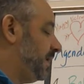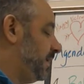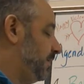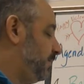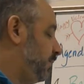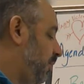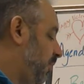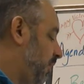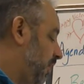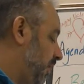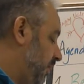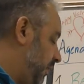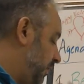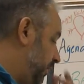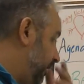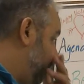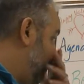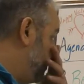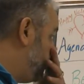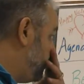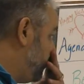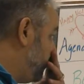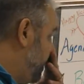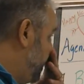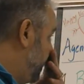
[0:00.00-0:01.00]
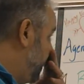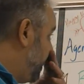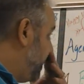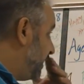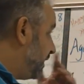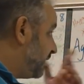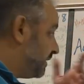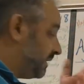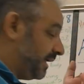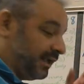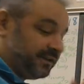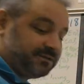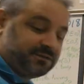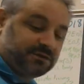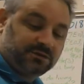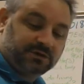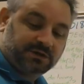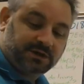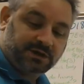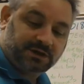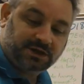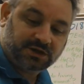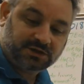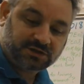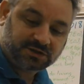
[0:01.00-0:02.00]
part of classical
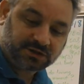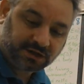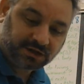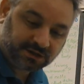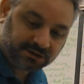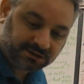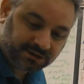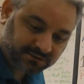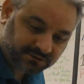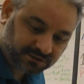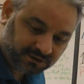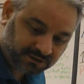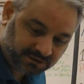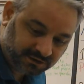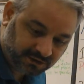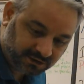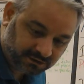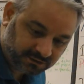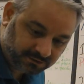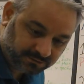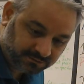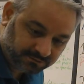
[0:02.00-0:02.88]
conditioning. Let's continue.